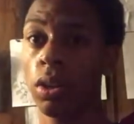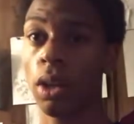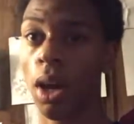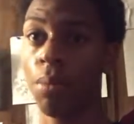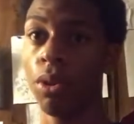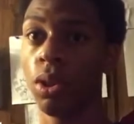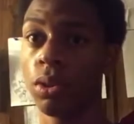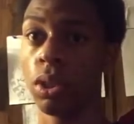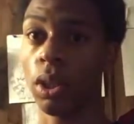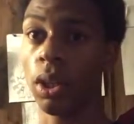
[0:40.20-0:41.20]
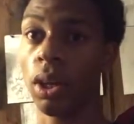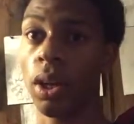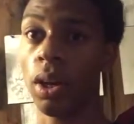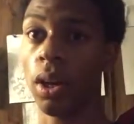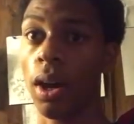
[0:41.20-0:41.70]
comment below saying
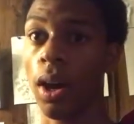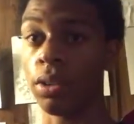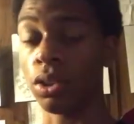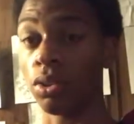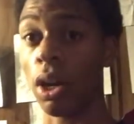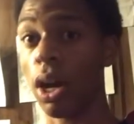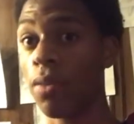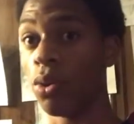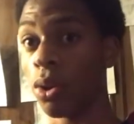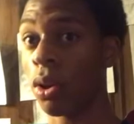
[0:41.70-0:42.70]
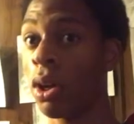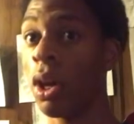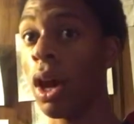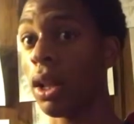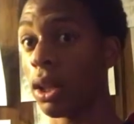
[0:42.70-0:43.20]
I subscribed or
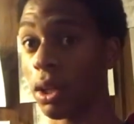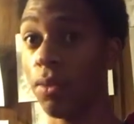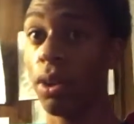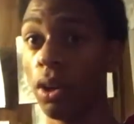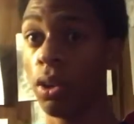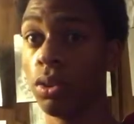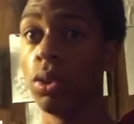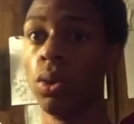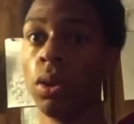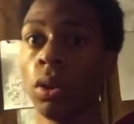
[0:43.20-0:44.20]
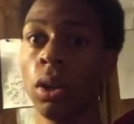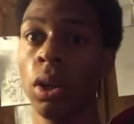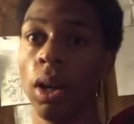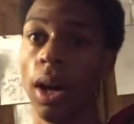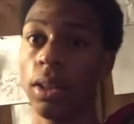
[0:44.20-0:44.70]
I like your videos or
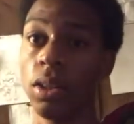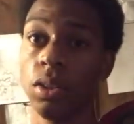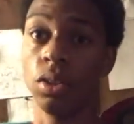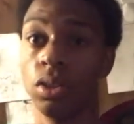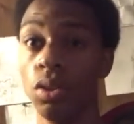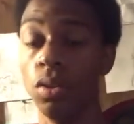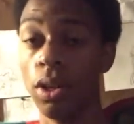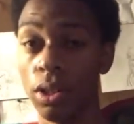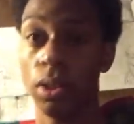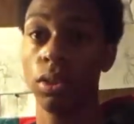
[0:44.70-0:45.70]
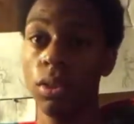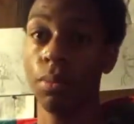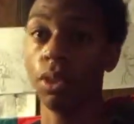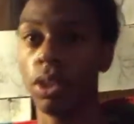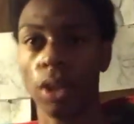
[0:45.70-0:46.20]
I think you should do this.
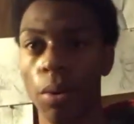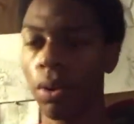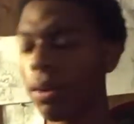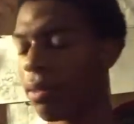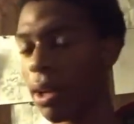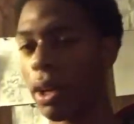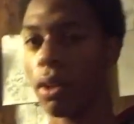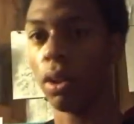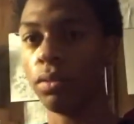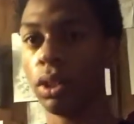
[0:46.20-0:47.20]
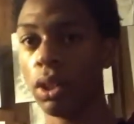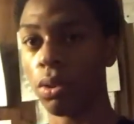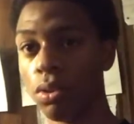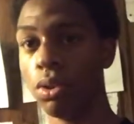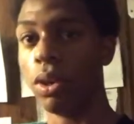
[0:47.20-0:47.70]
Because I love that. I love to
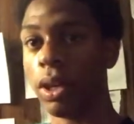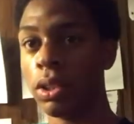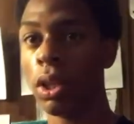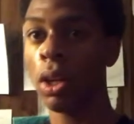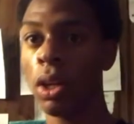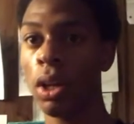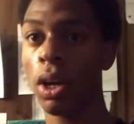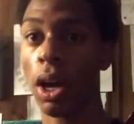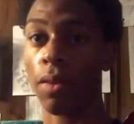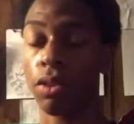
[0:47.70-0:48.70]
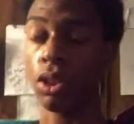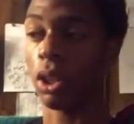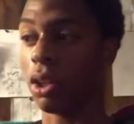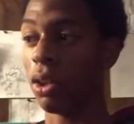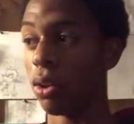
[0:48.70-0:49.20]
hear what you guys have to
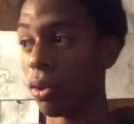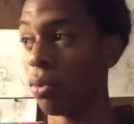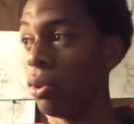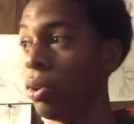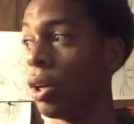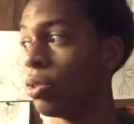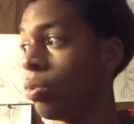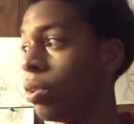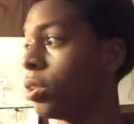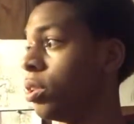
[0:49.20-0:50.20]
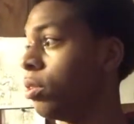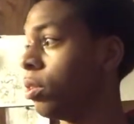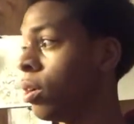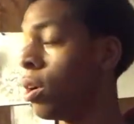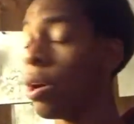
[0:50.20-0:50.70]
say or what you guys want to see
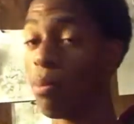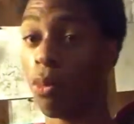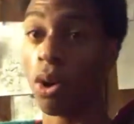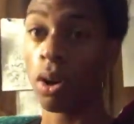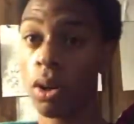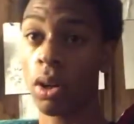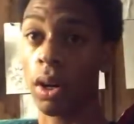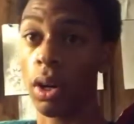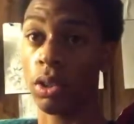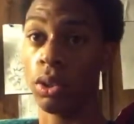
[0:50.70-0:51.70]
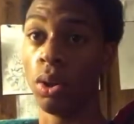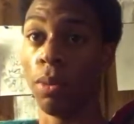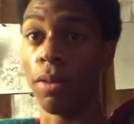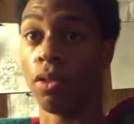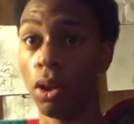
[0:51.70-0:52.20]
more. I should do it in
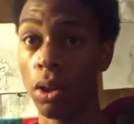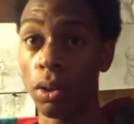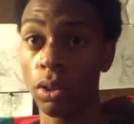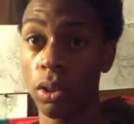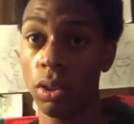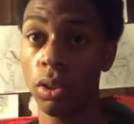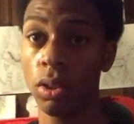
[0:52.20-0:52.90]
my vlogs.